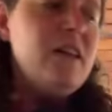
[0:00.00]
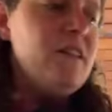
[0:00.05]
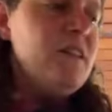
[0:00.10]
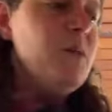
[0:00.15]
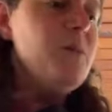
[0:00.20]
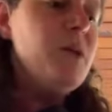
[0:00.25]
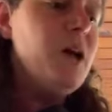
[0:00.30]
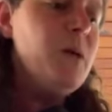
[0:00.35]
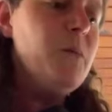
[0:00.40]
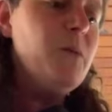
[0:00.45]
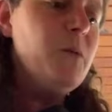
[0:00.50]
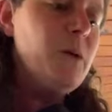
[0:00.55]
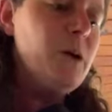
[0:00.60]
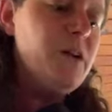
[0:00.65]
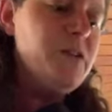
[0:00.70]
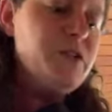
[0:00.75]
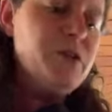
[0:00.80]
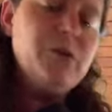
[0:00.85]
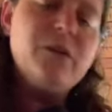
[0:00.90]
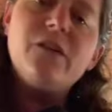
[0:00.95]
Sometimes what
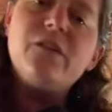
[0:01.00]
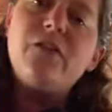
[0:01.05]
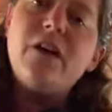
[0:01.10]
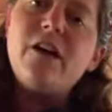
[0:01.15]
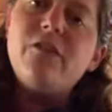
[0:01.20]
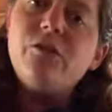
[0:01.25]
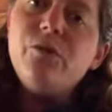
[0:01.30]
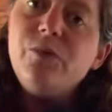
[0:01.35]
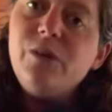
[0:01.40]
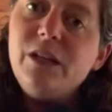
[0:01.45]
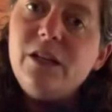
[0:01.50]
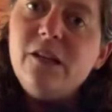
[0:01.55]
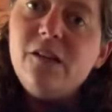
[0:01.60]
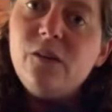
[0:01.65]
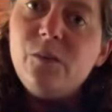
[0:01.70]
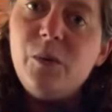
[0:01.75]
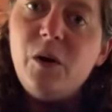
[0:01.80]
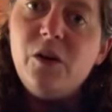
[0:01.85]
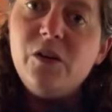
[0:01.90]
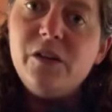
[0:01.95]
I'll do is if I have a really
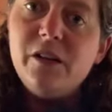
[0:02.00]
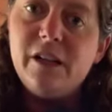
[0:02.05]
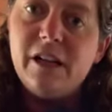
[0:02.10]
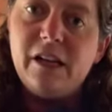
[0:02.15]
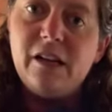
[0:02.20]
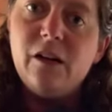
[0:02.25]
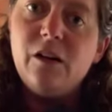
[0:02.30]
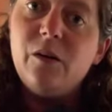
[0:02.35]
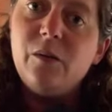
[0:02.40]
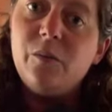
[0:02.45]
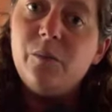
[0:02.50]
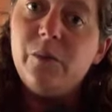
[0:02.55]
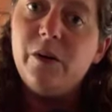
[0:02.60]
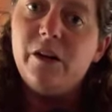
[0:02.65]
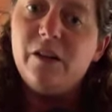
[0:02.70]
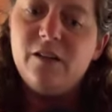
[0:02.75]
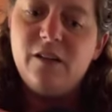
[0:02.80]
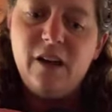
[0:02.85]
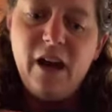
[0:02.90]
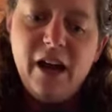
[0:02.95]
small, like a,
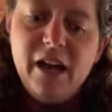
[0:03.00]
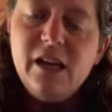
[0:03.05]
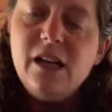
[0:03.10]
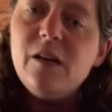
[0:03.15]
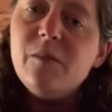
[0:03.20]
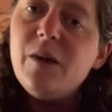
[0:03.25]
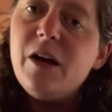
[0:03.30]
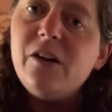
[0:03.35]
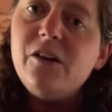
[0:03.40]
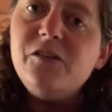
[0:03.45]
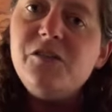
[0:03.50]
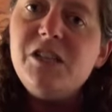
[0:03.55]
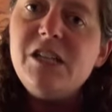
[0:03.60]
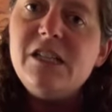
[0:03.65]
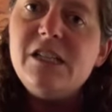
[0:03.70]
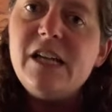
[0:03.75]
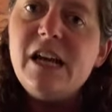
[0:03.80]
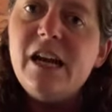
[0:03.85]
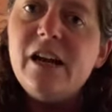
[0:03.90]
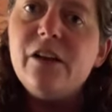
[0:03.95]
a tiny amount of
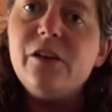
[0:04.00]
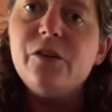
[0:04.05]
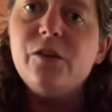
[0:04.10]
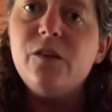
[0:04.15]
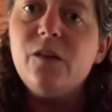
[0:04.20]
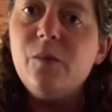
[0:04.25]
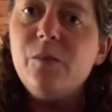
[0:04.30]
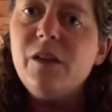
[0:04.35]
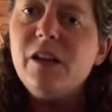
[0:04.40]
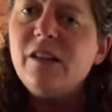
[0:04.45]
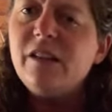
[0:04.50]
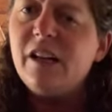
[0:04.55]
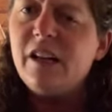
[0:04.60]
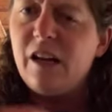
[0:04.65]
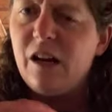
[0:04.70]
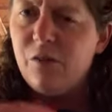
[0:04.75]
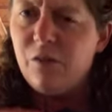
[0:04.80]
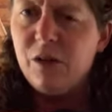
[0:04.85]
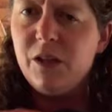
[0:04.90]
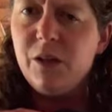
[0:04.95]
detail or something
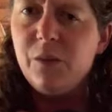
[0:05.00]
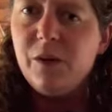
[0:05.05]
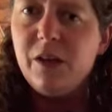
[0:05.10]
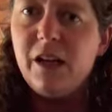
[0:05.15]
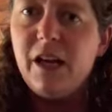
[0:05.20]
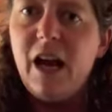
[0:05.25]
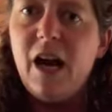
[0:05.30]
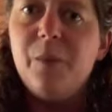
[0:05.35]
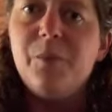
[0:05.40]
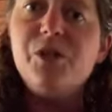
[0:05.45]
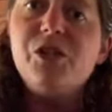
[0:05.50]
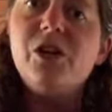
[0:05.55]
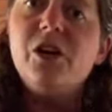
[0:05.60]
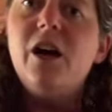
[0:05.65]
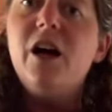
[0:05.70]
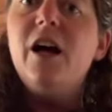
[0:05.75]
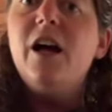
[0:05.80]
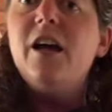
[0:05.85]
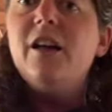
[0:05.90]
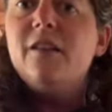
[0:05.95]
like I really want to
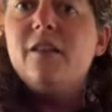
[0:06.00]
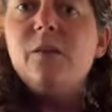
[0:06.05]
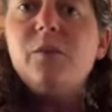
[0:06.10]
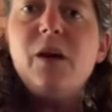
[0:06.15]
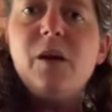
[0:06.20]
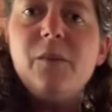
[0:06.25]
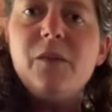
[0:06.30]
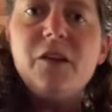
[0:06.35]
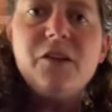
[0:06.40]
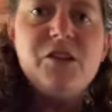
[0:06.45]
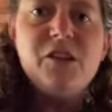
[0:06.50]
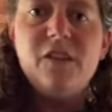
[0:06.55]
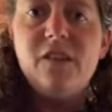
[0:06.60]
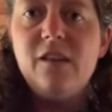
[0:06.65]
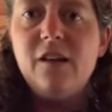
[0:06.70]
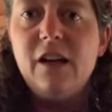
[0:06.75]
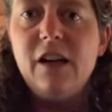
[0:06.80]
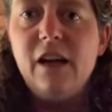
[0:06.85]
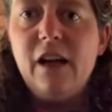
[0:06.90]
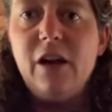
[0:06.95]
capture, sometimes I'll just
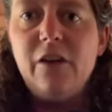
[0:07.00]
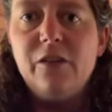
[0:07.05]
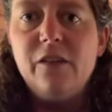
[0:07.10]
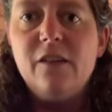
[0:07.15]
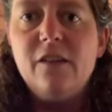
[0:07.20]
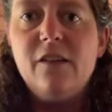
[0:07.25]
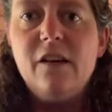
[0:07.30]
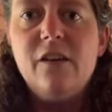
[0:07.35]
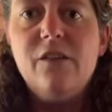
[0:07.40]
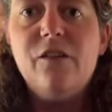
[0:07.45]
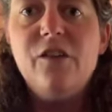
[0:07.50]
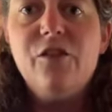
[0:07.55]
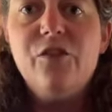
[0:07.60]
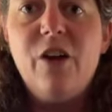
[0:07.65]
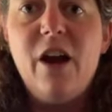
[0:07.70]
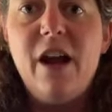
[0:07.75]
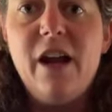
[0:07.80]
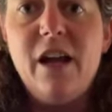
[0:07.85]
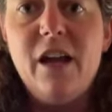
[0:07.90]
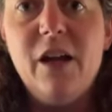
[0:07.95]
stick it out in the sun to
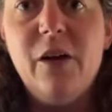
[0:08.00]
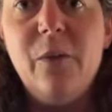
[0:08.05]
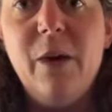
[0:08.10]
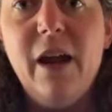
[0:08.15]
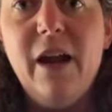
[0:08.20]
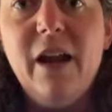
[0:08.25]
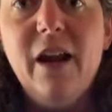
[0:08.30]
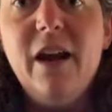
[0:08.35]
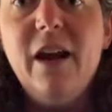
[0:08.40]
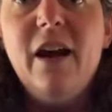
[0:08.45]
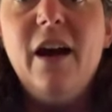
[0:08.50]
dry anyway.